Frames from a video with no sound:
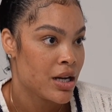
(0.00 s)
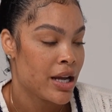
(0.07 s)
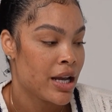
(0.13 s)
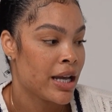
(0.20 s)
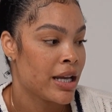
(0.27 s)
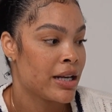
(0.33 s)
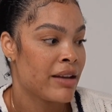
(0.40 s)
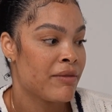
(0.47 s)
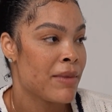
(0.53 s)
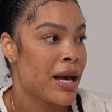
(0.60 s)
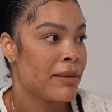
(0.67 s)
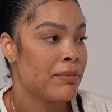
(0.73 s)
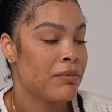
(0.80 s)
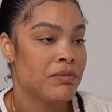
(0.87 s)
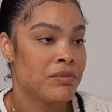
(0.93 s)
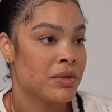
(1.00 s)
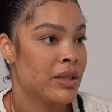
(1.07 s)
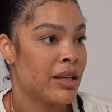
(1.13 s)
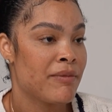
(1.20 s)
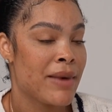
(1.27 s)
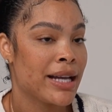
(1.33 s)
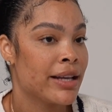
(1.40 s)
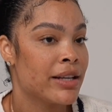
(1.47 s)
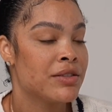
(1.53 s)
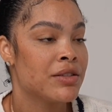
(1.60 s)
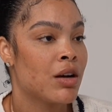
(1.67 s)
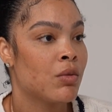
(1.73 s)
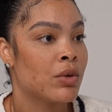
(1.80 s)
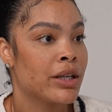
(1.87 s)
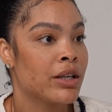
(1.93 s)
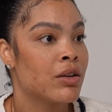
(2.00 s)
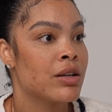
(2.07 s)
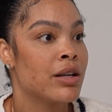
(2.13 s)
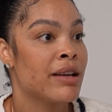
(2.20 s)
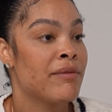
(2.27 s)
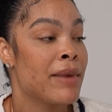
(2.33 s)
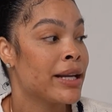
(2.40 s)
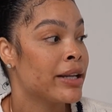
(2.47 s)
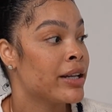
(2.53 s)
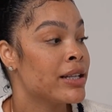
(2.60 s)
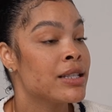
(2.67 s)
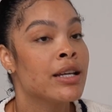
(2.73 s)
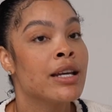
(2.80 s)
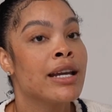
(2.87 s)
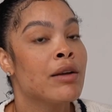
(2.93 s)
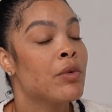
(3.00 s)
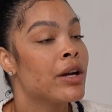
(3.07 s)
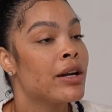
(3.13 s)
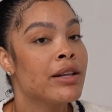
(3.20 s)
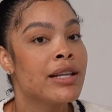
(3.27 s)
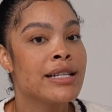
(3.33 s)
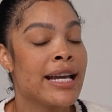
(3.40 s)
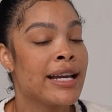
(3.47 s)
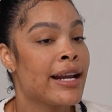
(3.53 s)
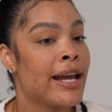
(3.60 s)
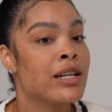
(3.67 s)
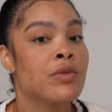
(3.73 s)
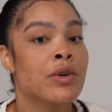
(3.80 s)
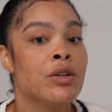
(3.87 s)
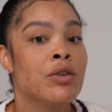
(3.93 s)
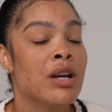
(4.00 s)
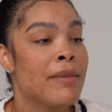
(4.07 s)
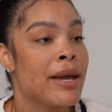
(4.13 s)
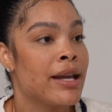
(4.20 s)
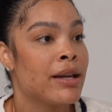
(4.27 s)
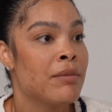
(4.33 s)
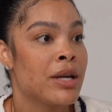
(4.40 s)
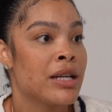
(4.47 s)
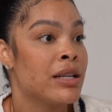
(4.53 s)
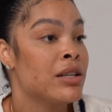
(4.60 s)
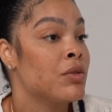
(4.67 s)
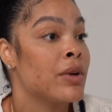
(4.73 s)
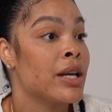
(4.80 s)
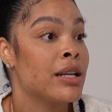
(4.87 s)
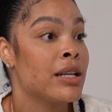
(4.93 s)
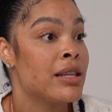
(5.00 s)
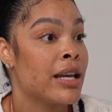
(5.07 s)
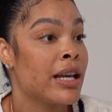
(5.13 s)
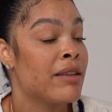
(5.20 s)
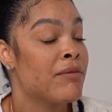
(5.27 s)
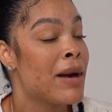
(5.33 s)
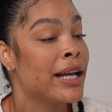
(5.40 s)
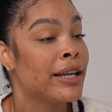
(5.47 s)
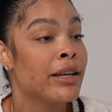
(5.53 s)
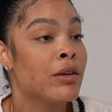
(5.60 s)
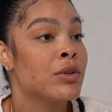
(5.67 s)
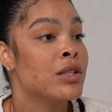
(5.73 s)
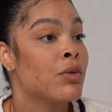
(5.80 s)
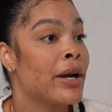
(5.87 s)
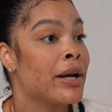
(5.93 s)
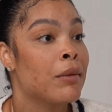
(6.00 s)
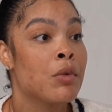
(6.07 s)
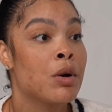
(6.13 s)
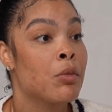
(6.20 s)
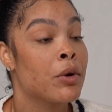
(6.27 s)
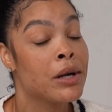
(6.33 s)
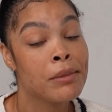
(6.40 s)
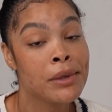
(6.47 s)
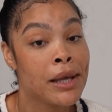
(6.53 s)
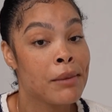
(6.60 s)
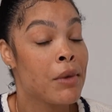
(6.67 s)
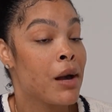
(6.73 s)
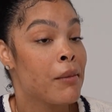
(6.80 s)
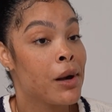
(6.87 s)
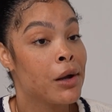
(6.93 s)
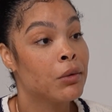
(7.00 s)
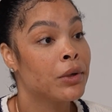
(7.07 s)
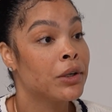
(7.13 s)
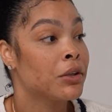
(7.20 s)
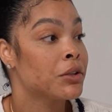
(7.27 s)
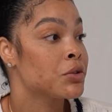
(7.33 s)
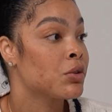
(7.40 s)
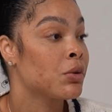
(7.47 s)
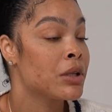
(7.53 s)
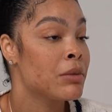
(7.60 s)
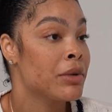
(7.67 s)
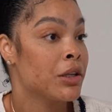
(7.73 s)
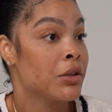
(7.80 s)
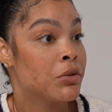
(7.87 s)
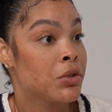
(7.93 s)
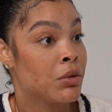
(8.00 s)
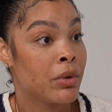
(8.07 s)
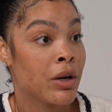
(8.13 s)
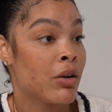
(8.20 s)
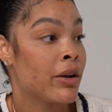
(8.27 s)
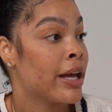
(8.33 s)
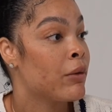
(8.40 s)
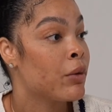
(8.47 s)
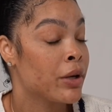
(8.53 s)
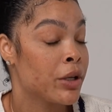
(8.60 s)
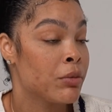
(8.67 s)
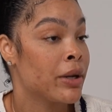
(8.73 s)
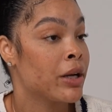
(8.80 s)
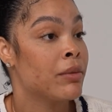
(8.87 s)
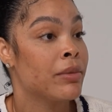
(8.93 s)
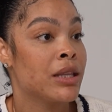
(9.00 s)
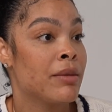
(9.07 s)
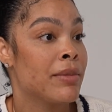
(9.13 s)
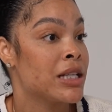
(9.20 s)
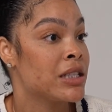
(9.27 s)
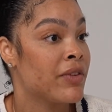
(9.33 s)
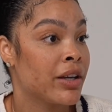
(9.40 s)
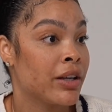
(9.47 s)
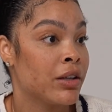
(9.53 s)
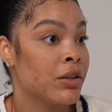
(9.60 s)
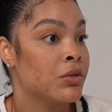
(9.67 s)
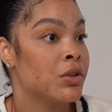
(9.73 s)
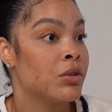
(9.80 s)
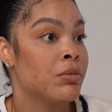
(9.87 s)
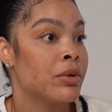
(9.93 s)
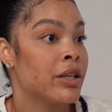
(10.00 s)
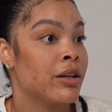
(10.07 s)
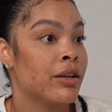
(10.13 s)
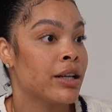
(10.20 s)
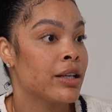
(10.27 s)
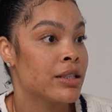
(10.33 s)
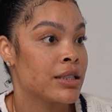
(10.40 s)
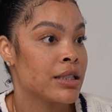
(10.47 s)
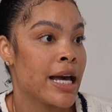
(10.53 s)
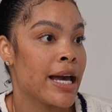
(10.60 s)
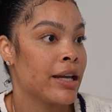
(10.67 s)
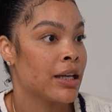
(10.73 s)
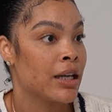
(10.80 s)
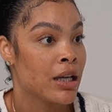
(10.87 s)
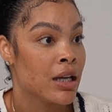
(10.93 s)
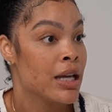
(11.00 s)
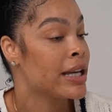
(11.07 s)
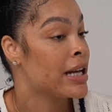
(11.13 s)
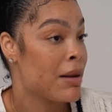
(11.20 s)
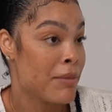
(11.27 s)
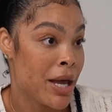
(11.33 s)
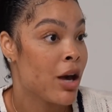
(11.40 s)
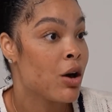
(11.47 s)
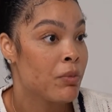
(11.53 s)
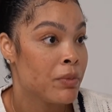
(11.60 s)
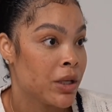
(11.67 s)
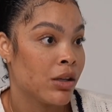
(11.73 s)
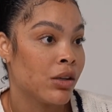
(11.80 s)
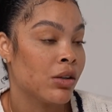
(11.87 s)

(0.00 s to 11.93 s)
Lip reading: And if my kids don't want to go to, if my kids, we're in the day and age where you can make money doing anything. If my kid was to wake up one morning and be like, Mom, I don't want to go to school, I want to be a YouTuber. Okay, well, you better be the best fucking YouTuber there is. Like, and I'm going to help you.